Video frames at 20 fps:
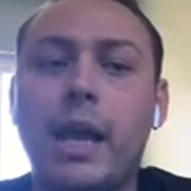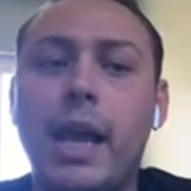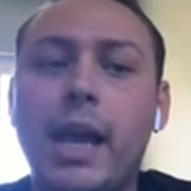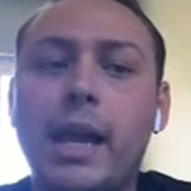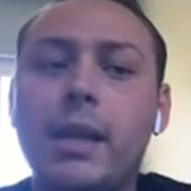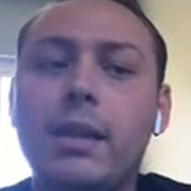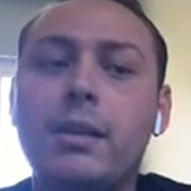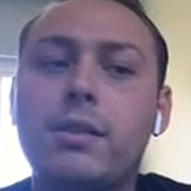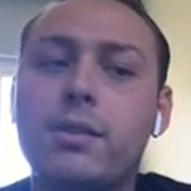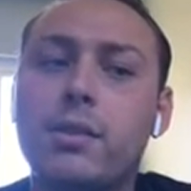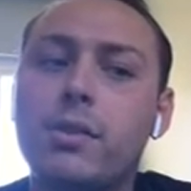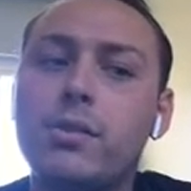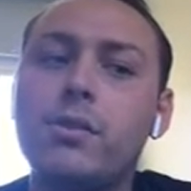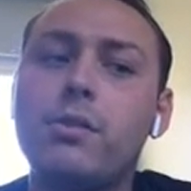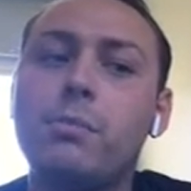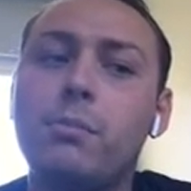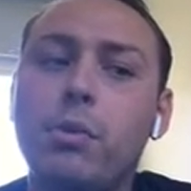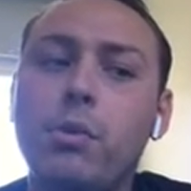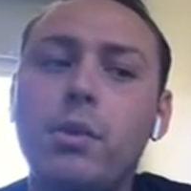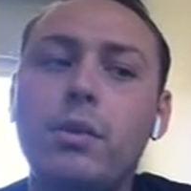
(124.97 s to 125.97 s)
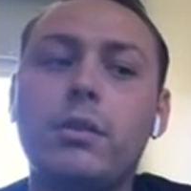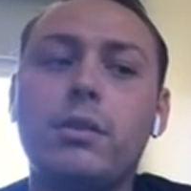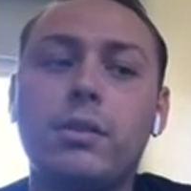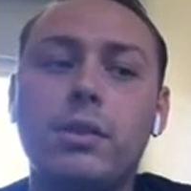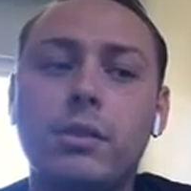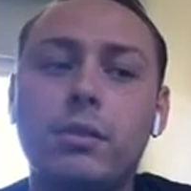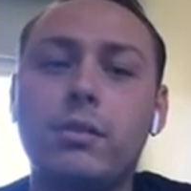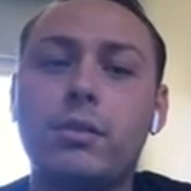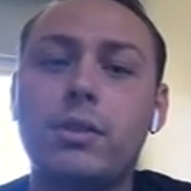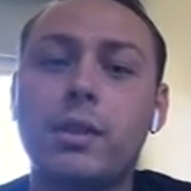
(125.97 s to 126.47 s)
it's also important
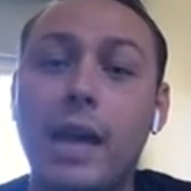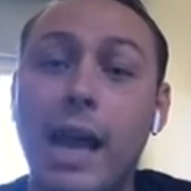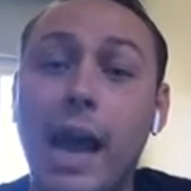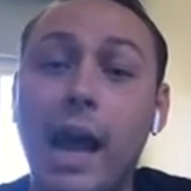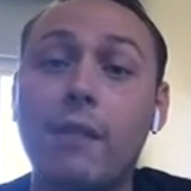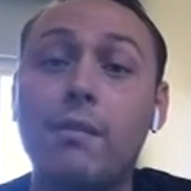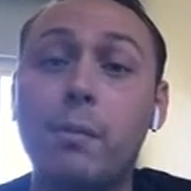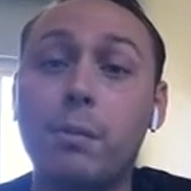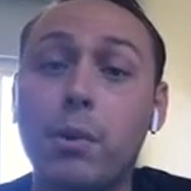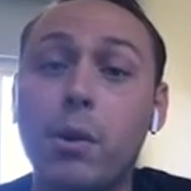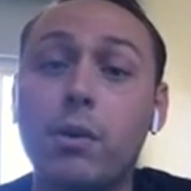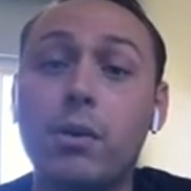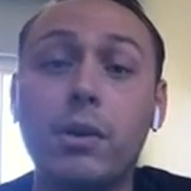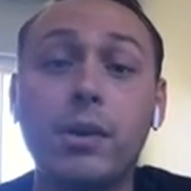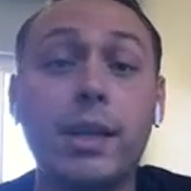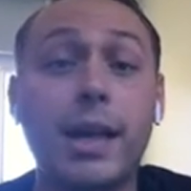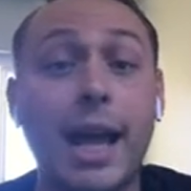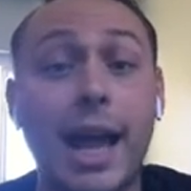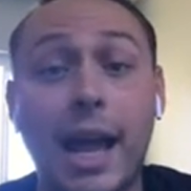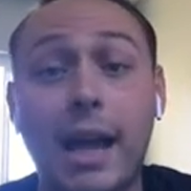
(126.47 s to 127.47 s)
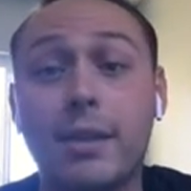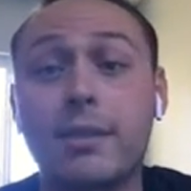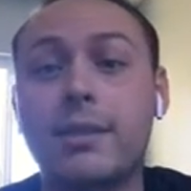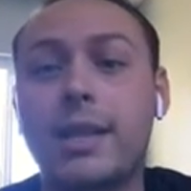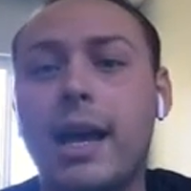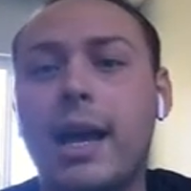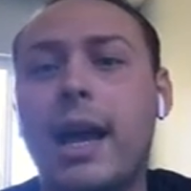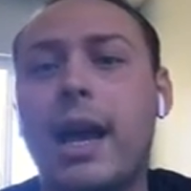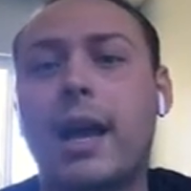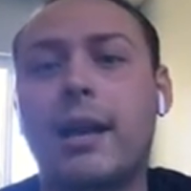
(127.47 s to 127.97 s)
to have a broker that has
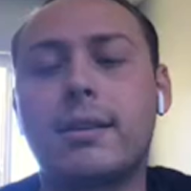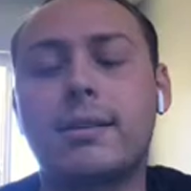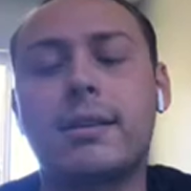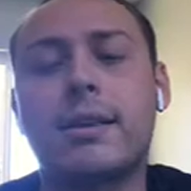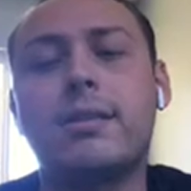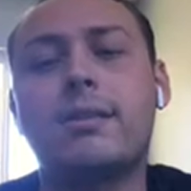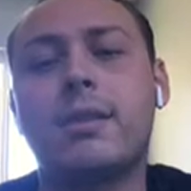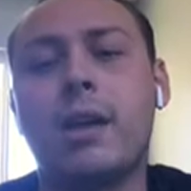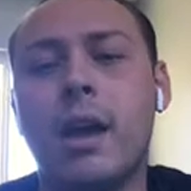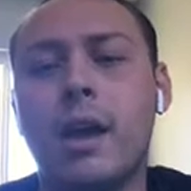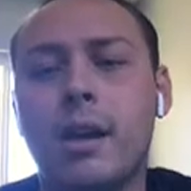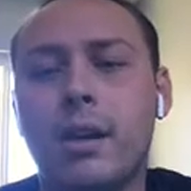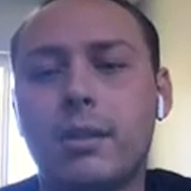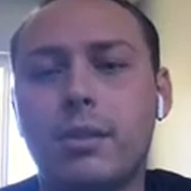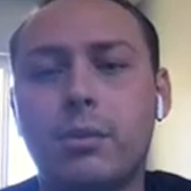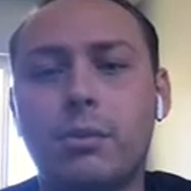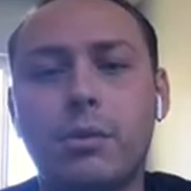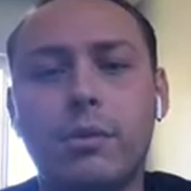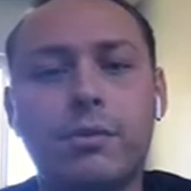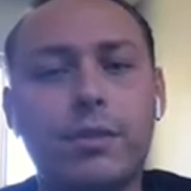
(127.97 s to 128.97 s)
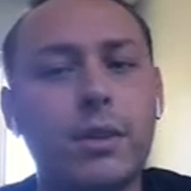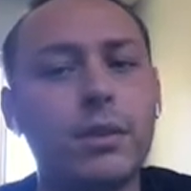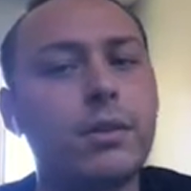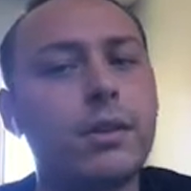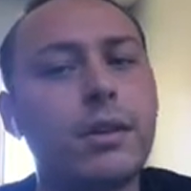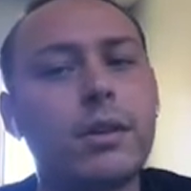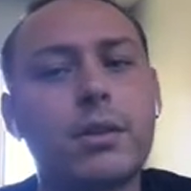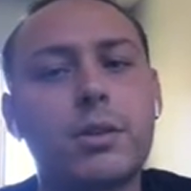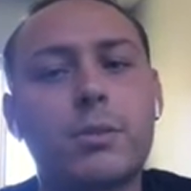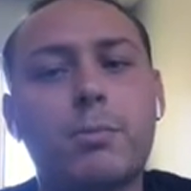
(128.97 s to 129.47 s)
that access to review
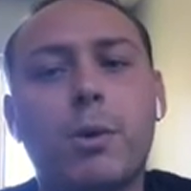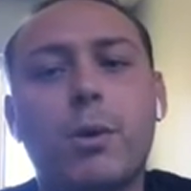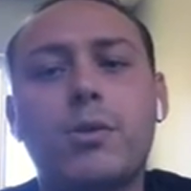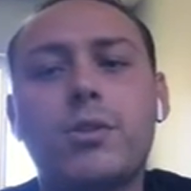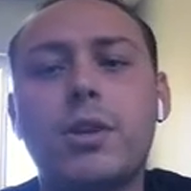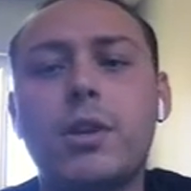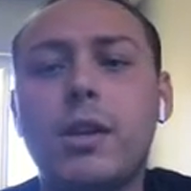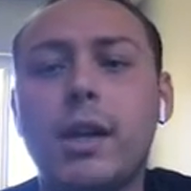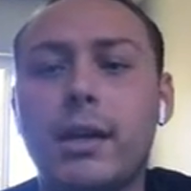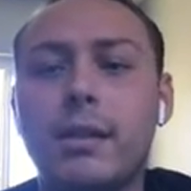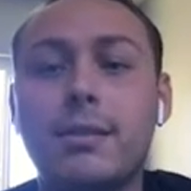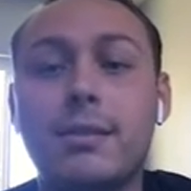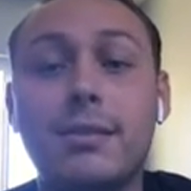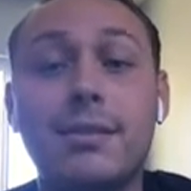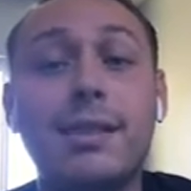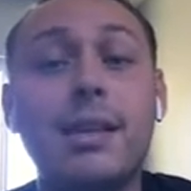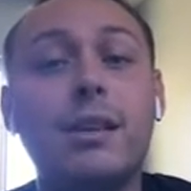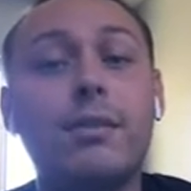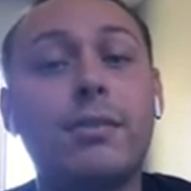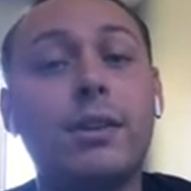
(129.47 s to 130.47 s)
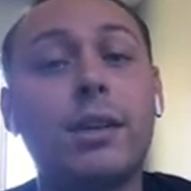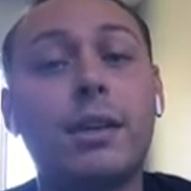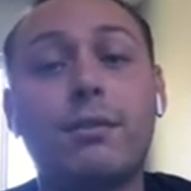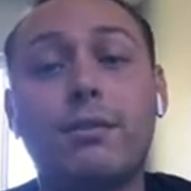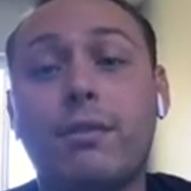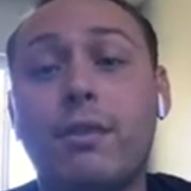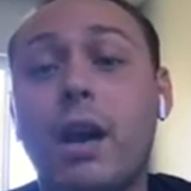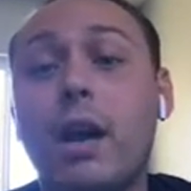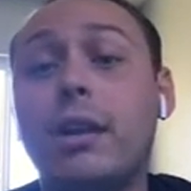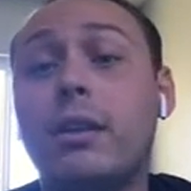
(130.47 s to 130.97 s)
the exposure and see if he
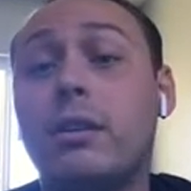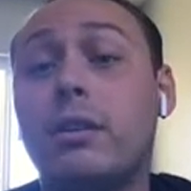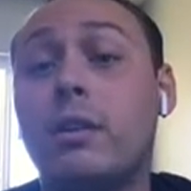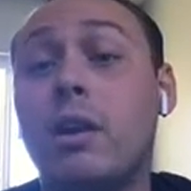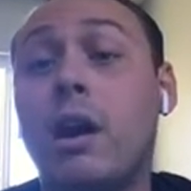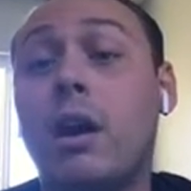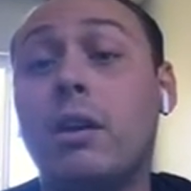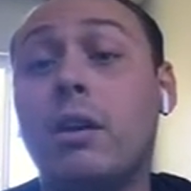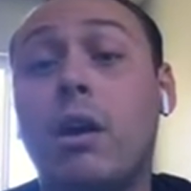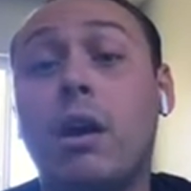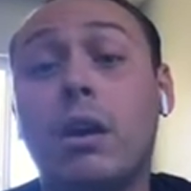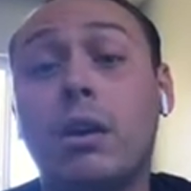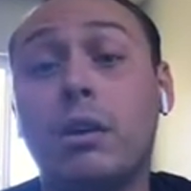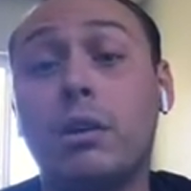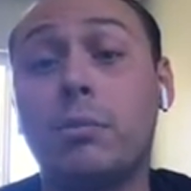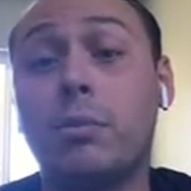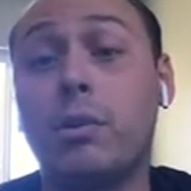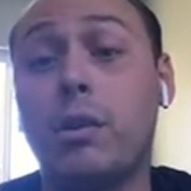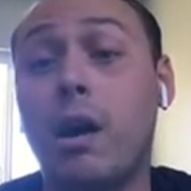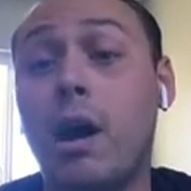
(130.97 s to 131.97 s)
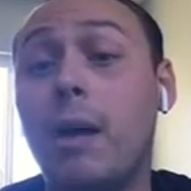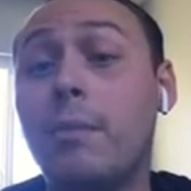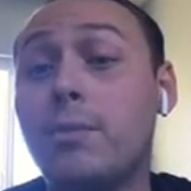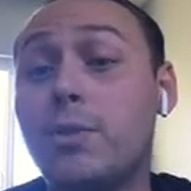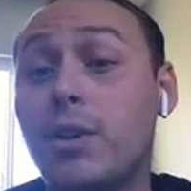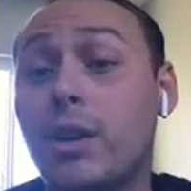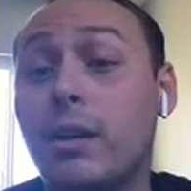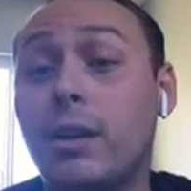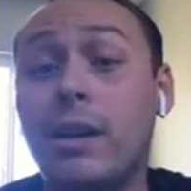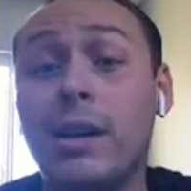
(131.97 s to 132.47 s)
can find a non-auditable
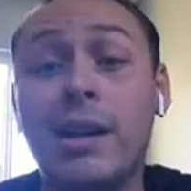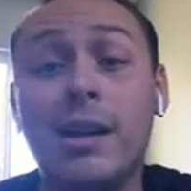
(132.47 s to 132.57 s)
option.